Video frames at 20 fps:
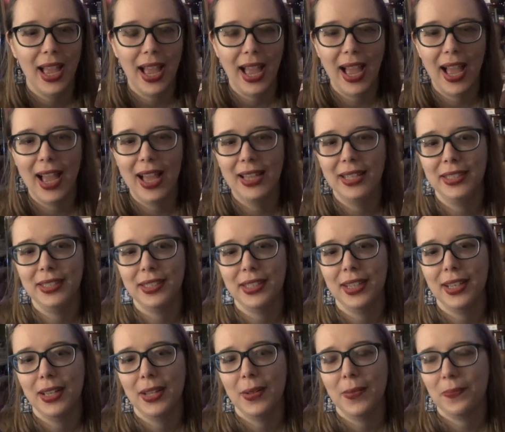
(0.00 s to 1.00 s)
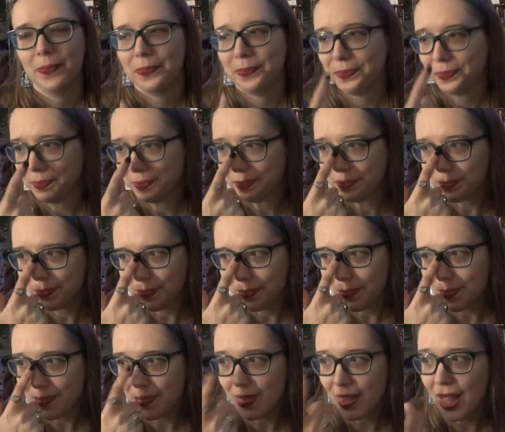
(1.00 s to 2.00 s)
And
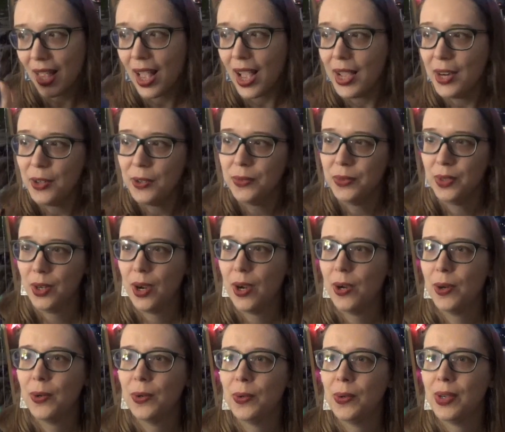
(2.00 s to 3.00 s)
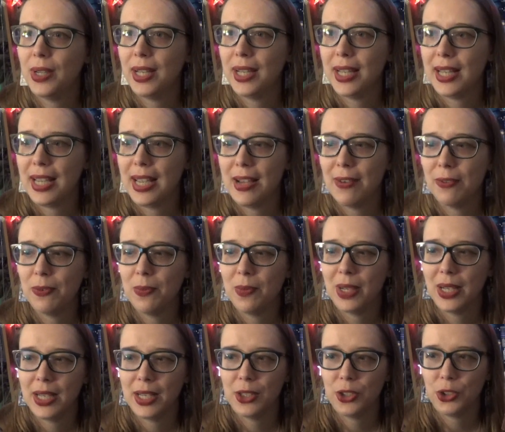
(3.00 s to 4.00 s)
I don't know if
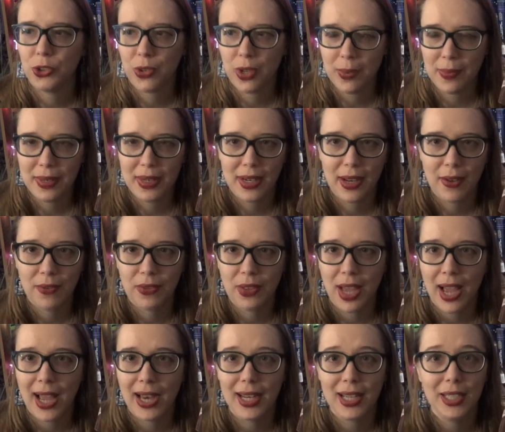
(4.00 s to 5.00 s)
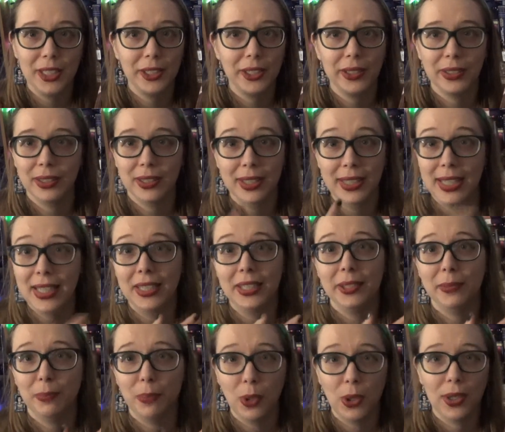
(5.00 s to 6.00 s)
my enjoyment of that is,
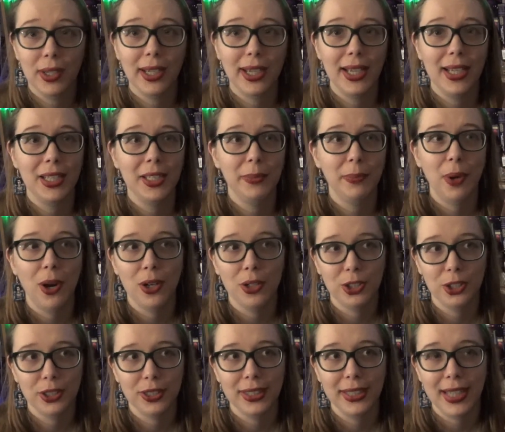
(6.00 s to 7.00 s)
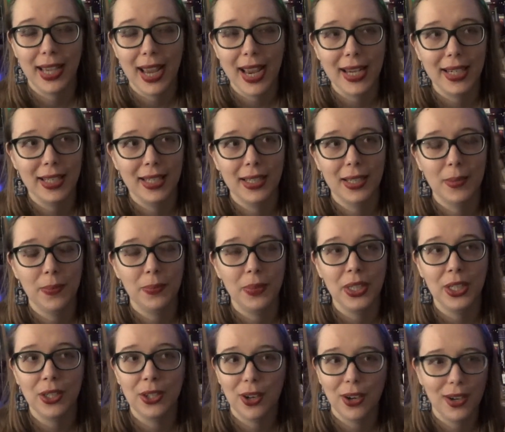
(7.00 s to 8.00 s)
this book is partially aided
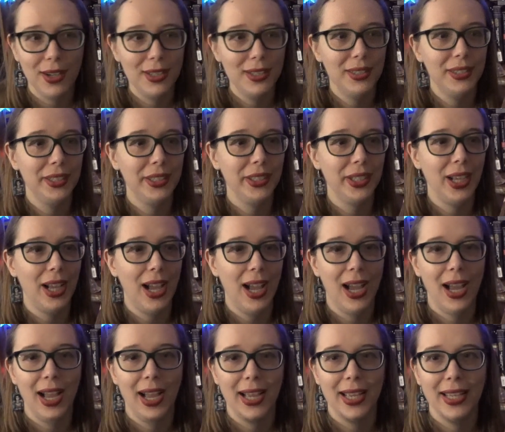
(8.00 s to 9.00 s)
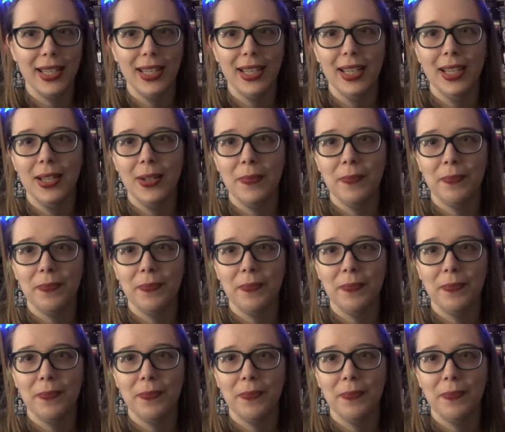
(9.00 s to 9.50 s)
because I